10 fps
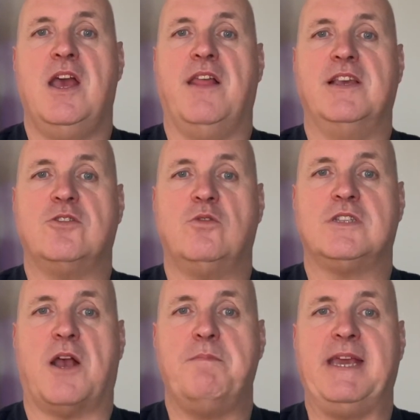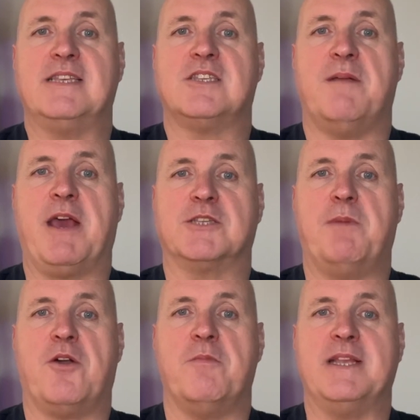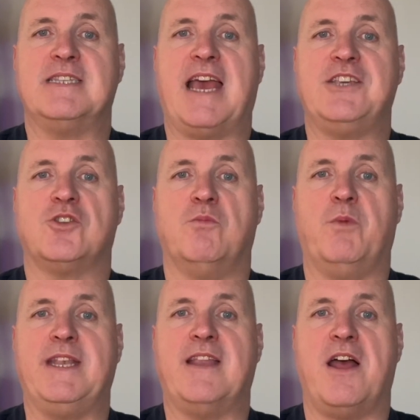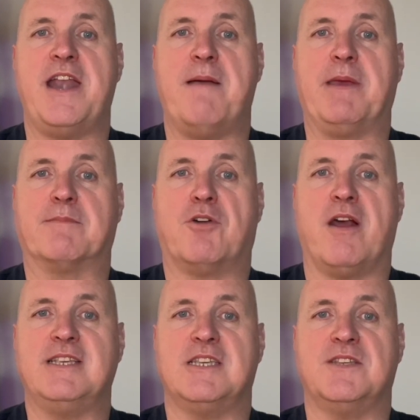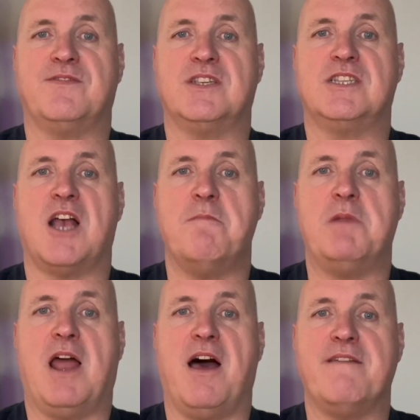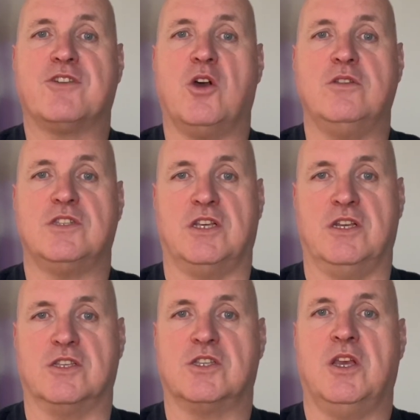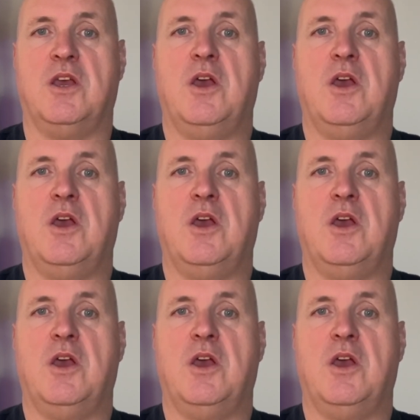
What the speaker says: There's also been some experimentation with dynamic prices for some live concerts,